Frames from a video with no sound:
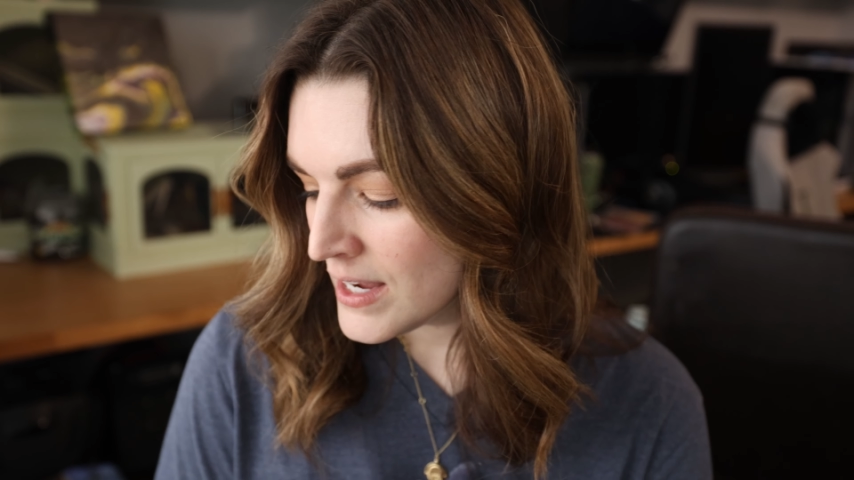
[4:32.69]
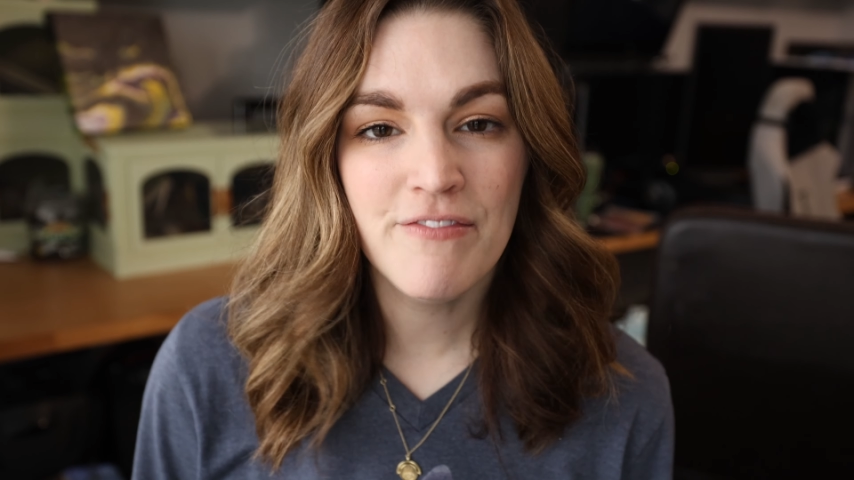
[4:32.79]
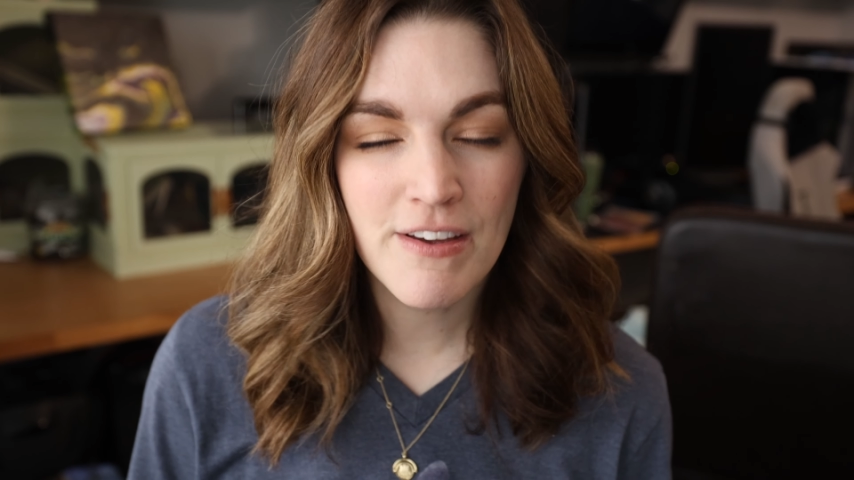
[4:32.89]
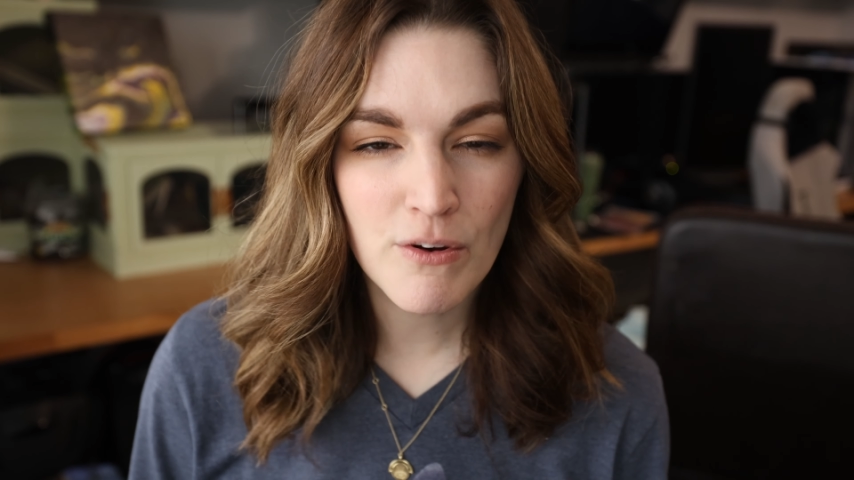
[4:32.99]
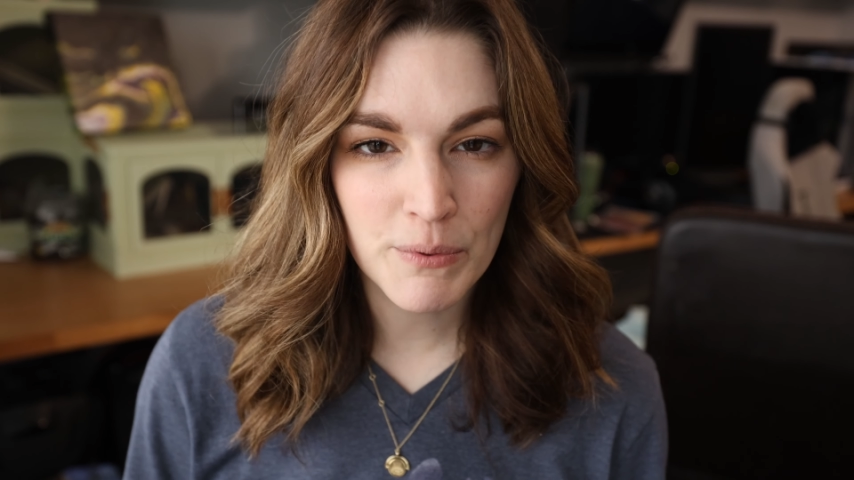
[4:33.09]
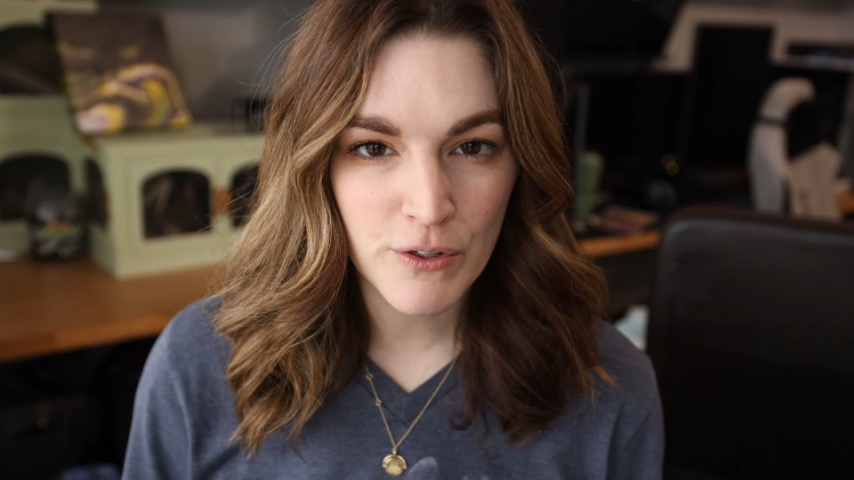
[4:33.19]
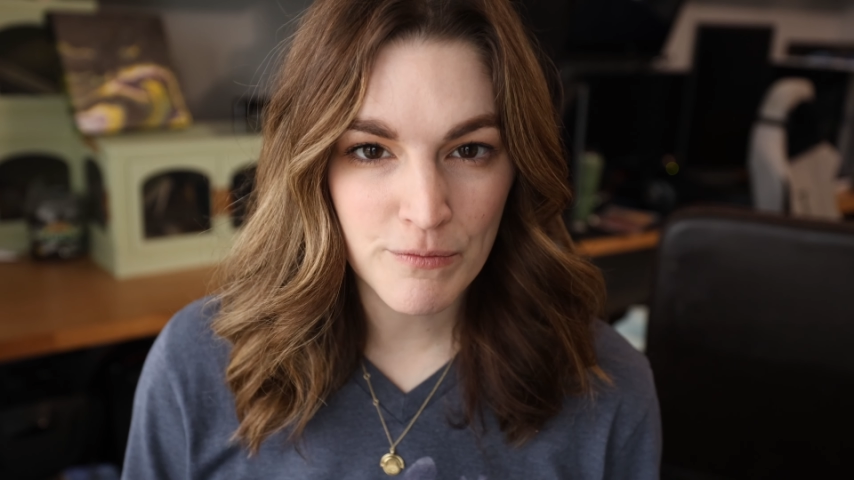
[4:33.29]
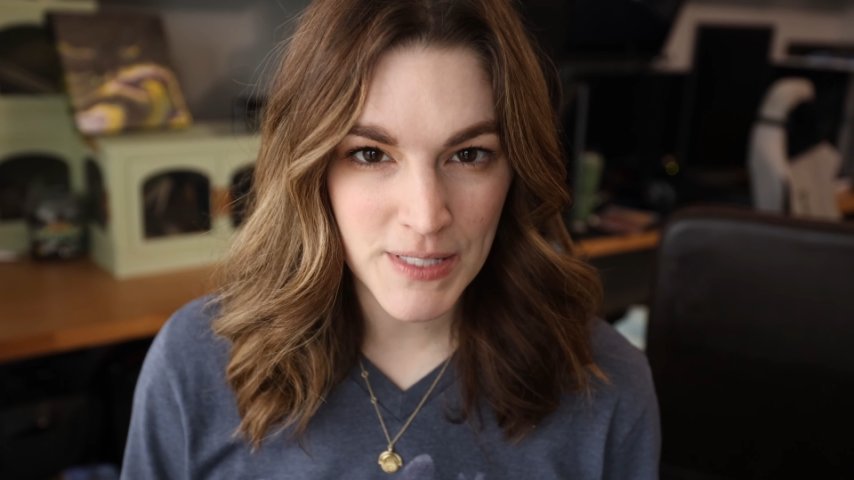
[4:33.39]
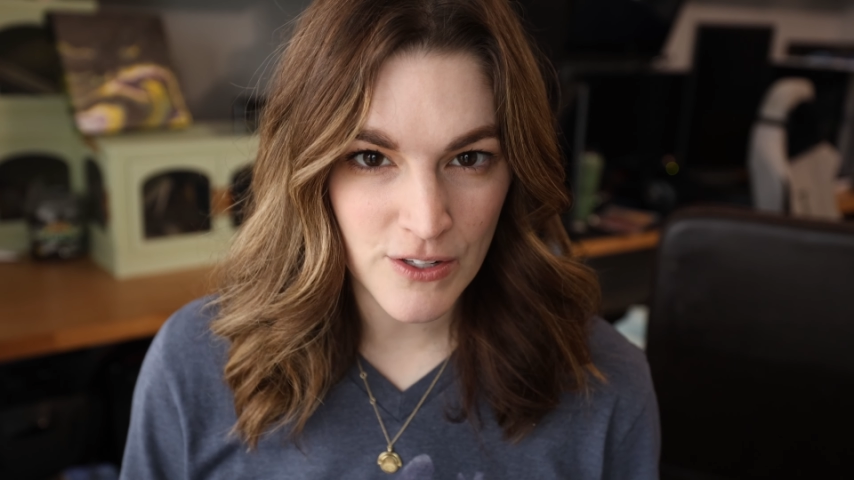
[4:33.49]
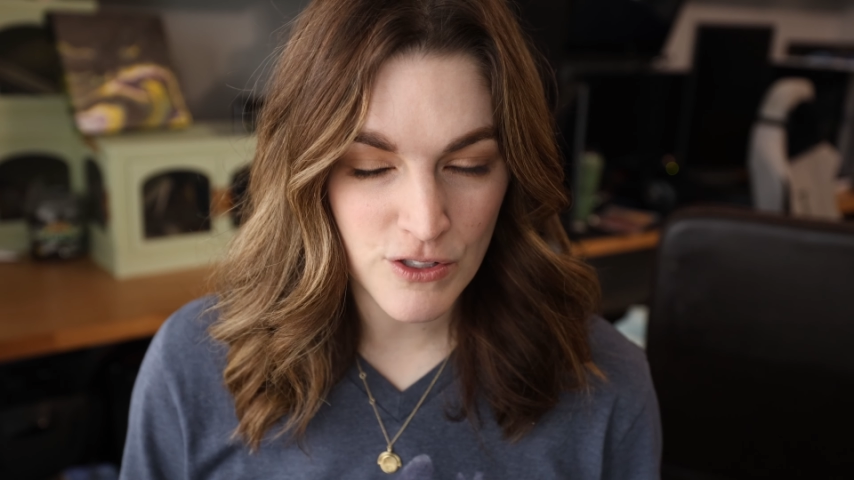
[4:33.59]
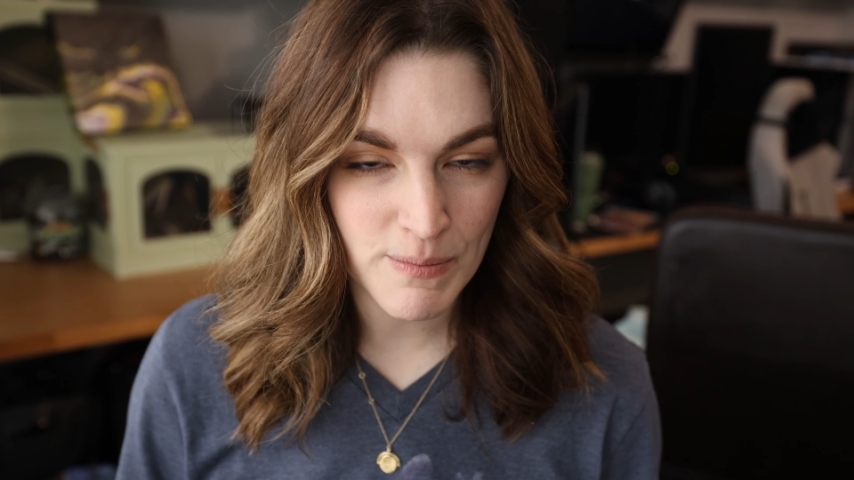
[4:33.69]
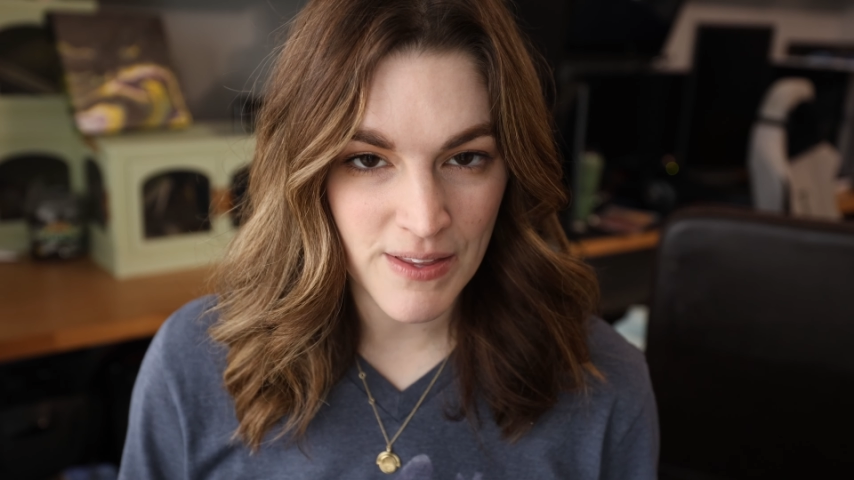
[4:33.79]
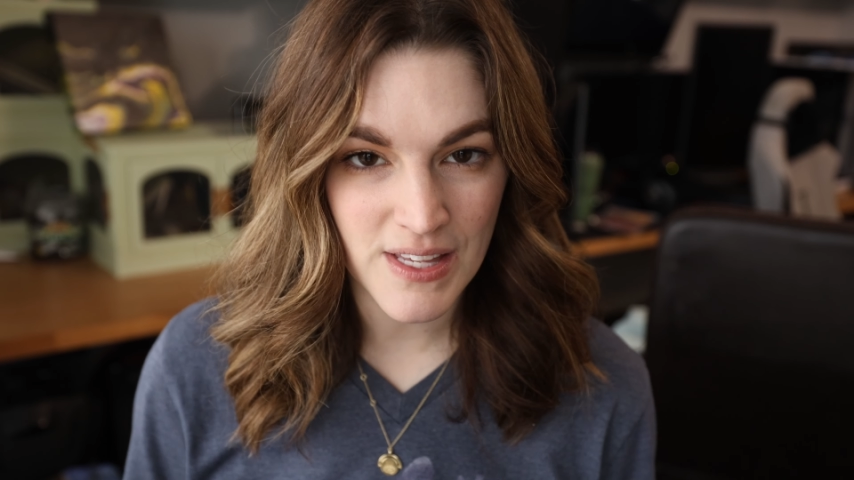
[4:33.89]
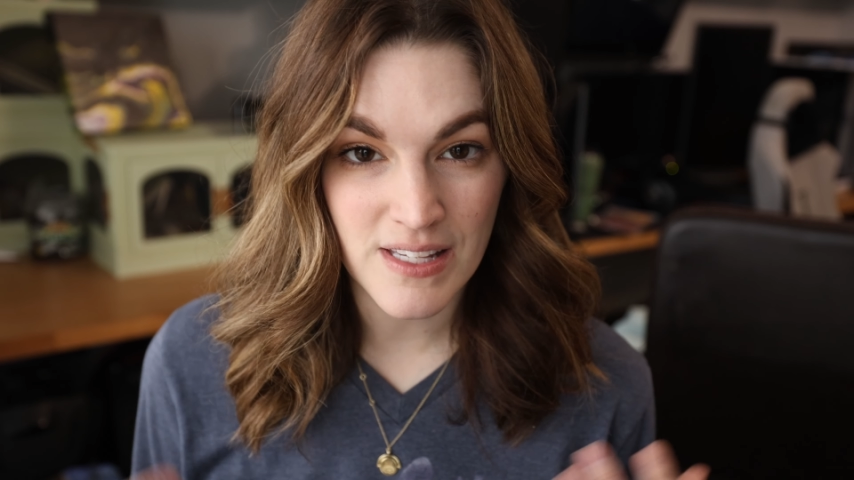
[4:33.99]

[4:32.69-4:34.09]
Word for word: My favorite blue from Daniel Smith